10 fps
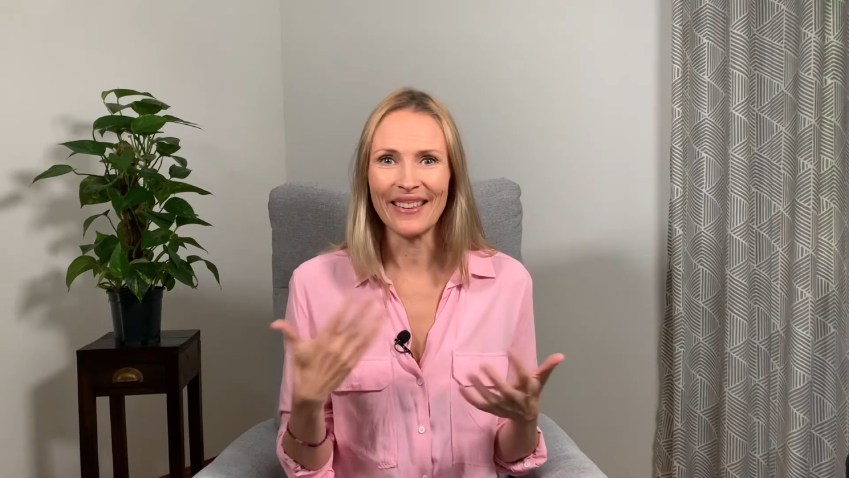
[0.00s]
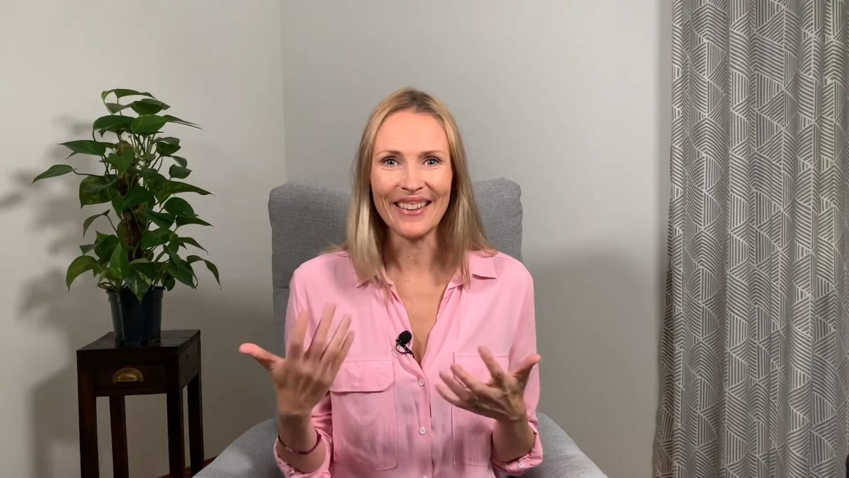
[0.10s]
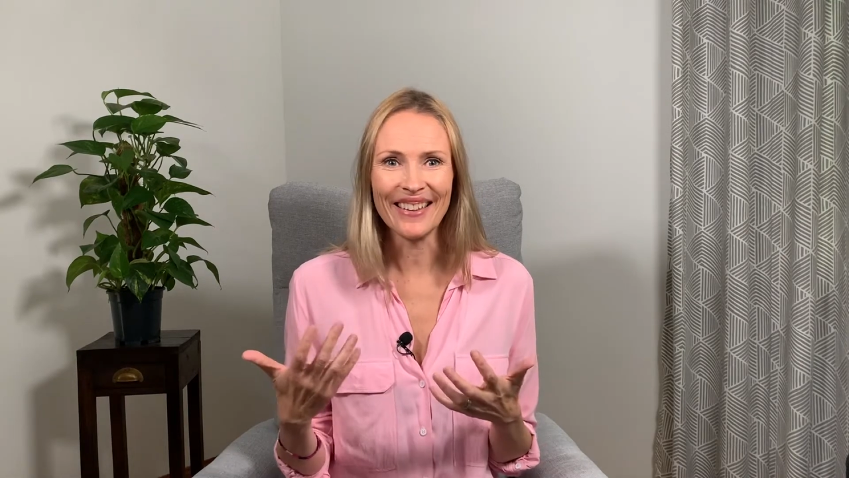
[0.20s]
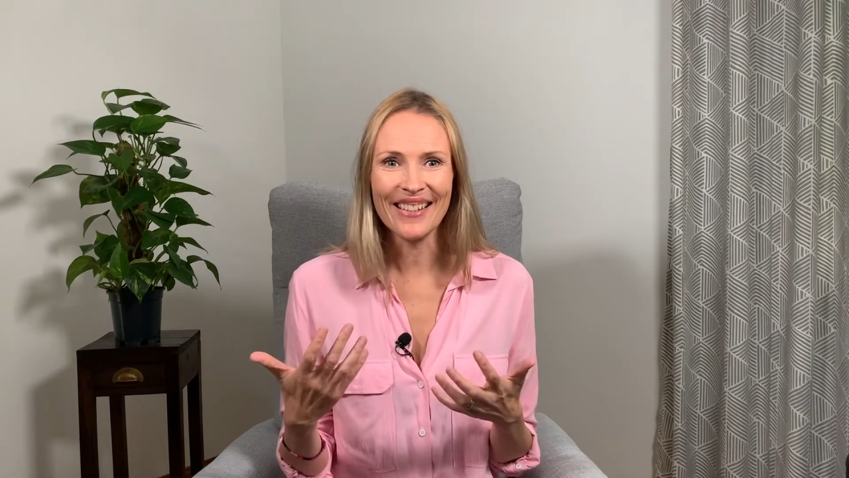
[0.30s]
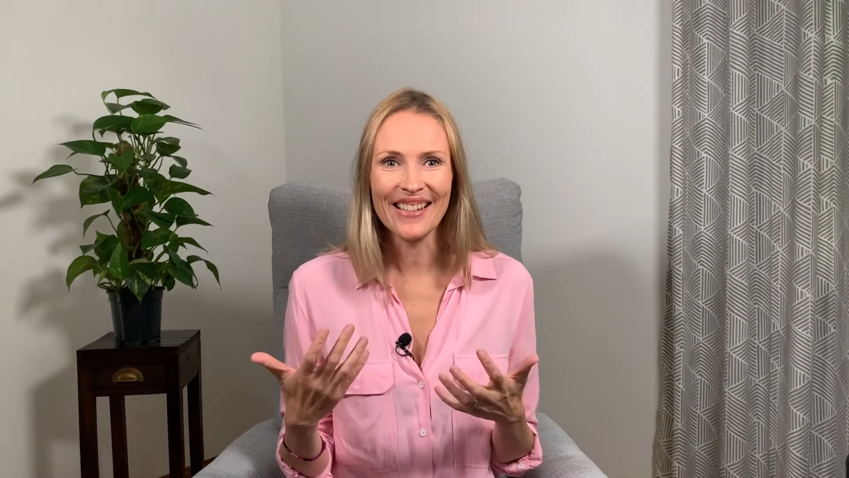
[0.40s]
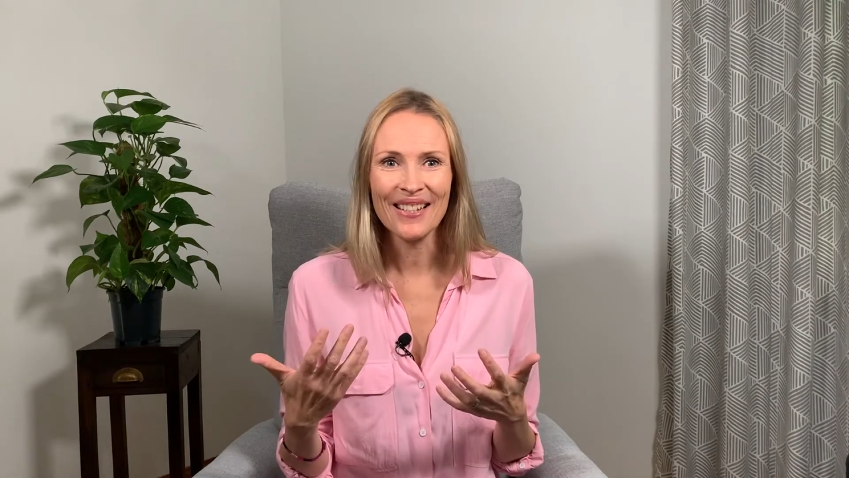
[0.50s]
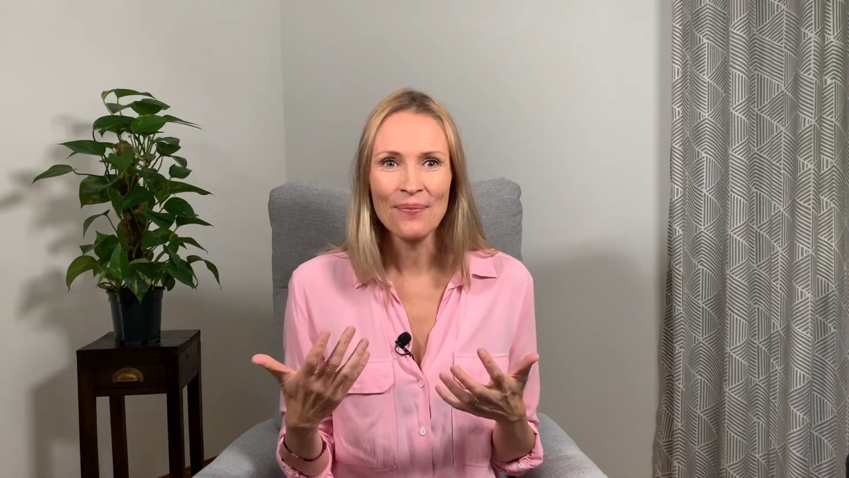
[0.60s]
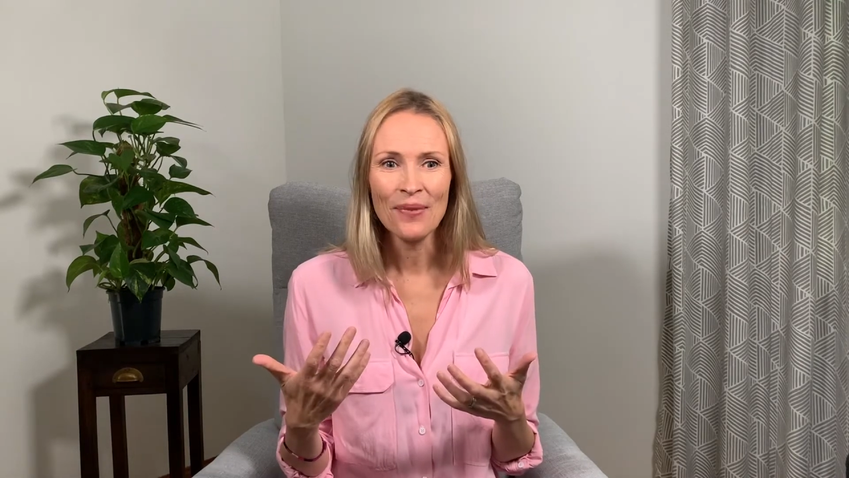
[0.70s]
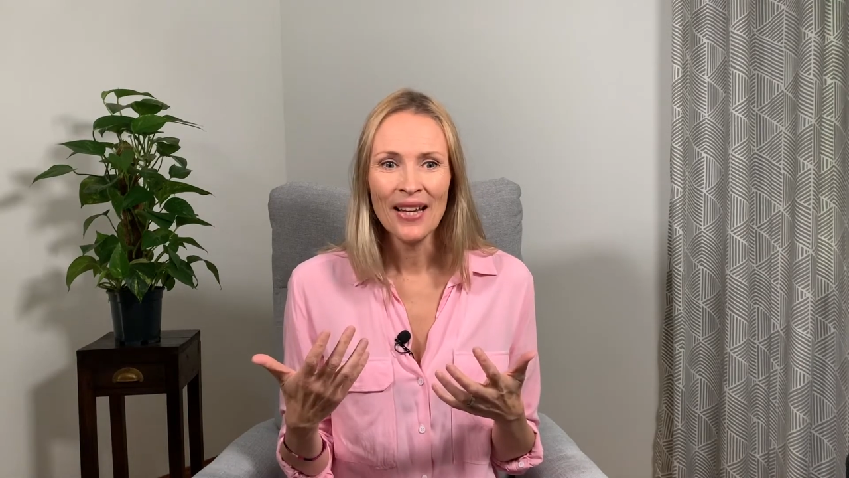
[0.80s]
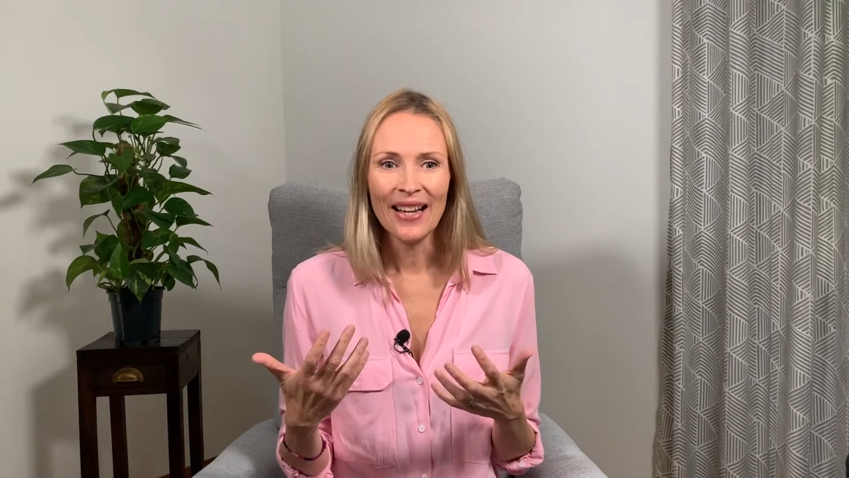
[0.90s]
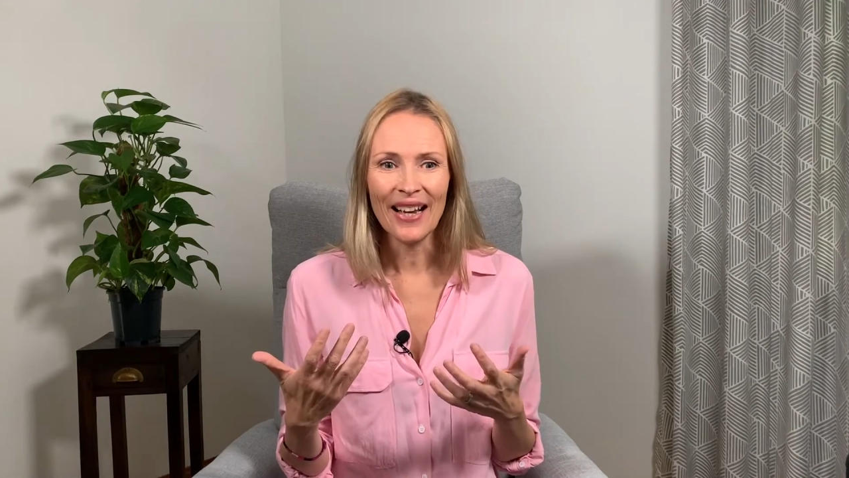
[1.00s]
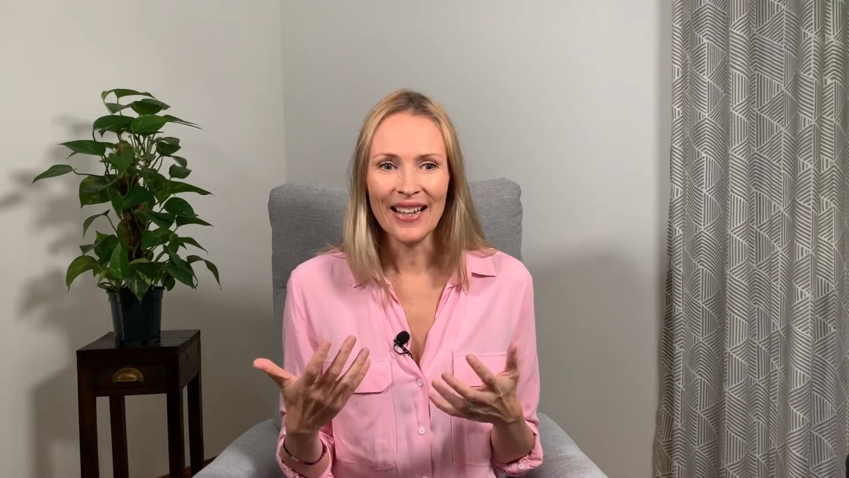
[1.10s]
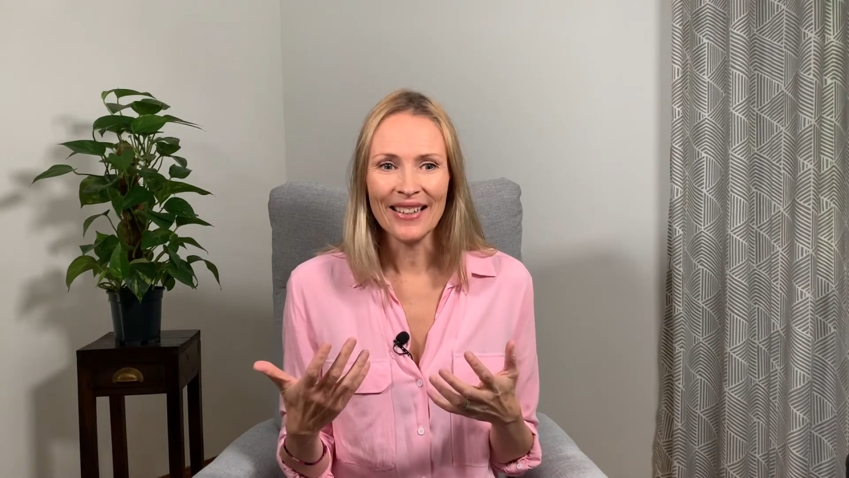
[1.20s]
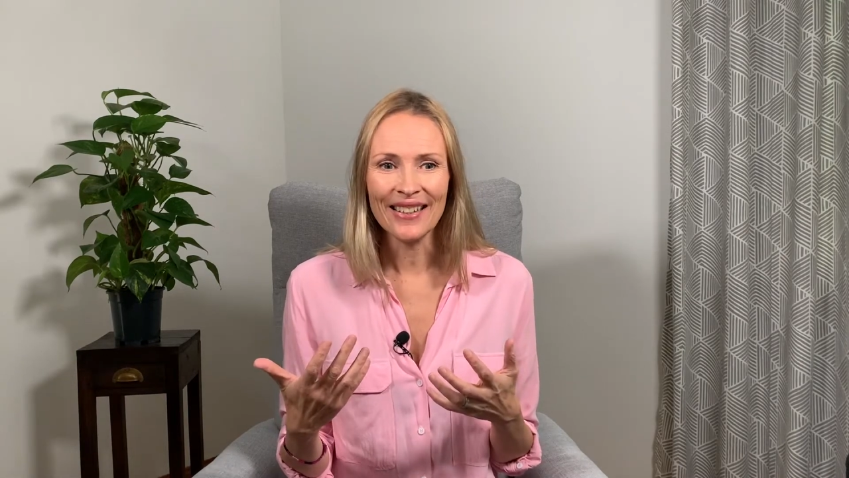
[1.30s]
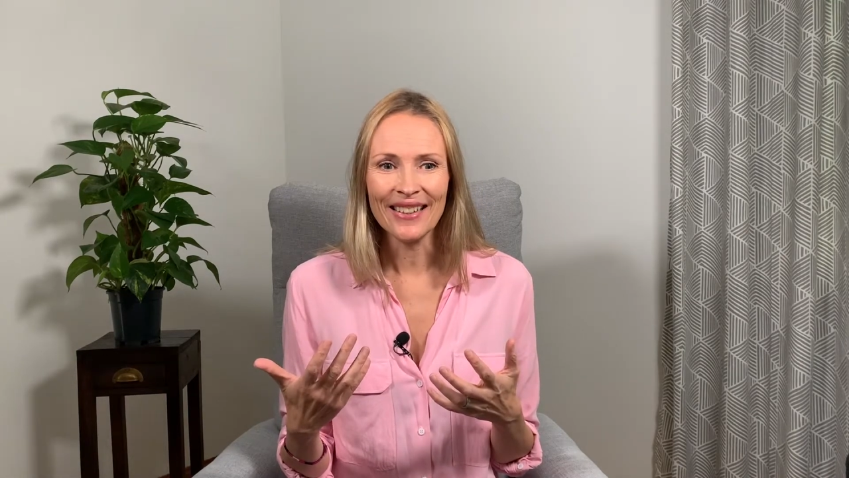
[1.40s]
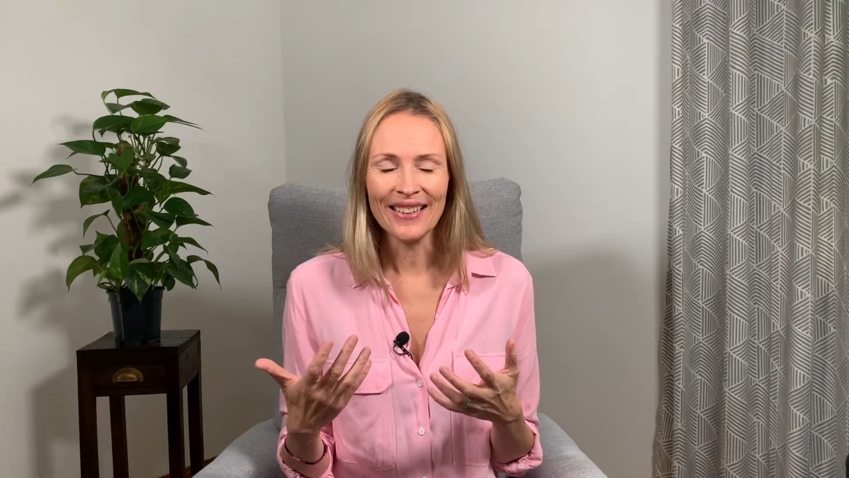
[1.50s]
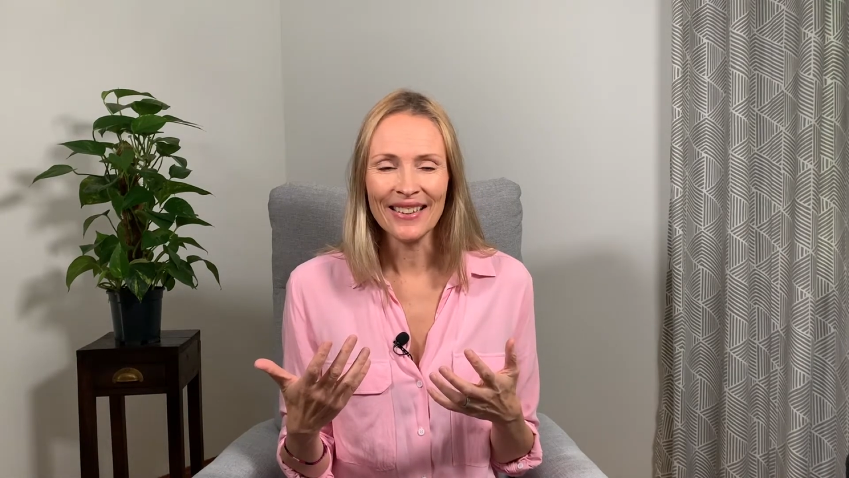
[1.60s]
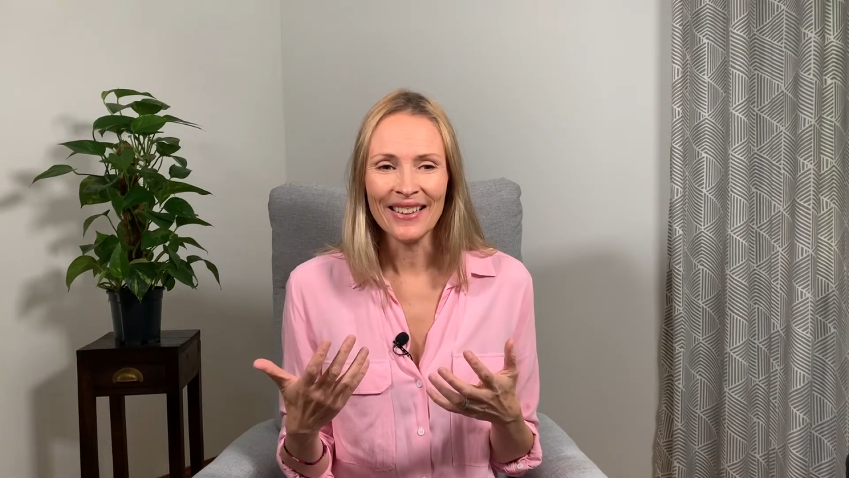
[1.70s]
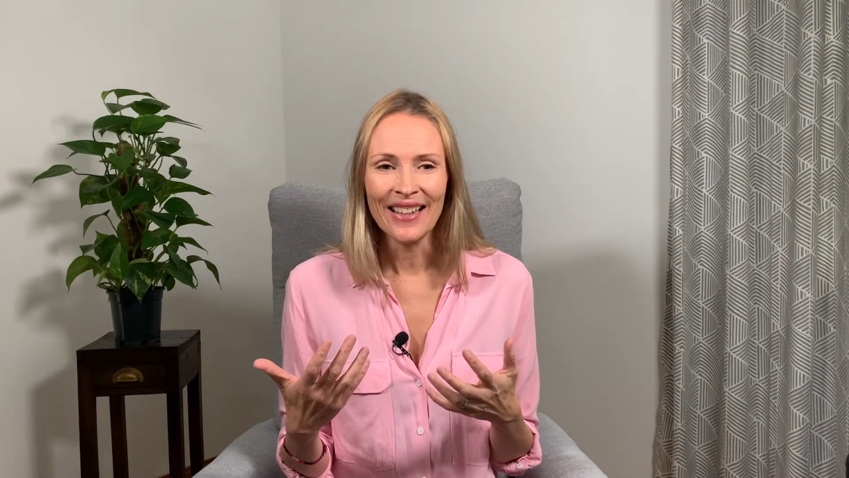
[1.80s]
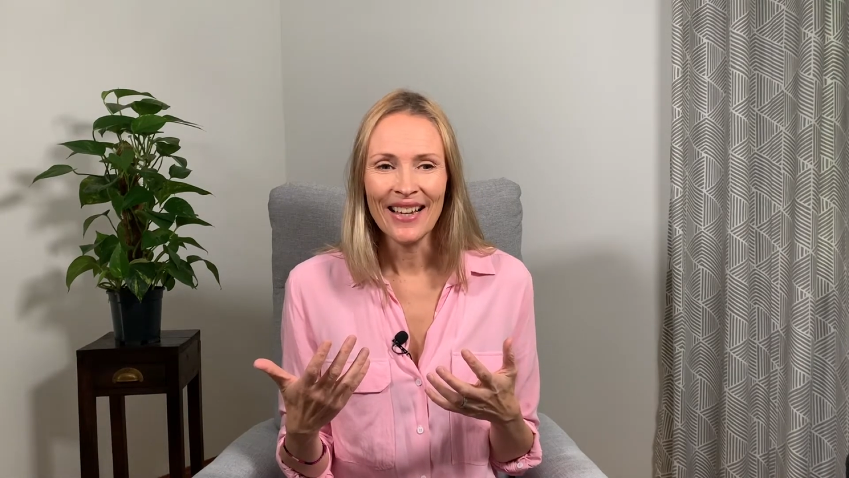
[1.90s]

things. And uh,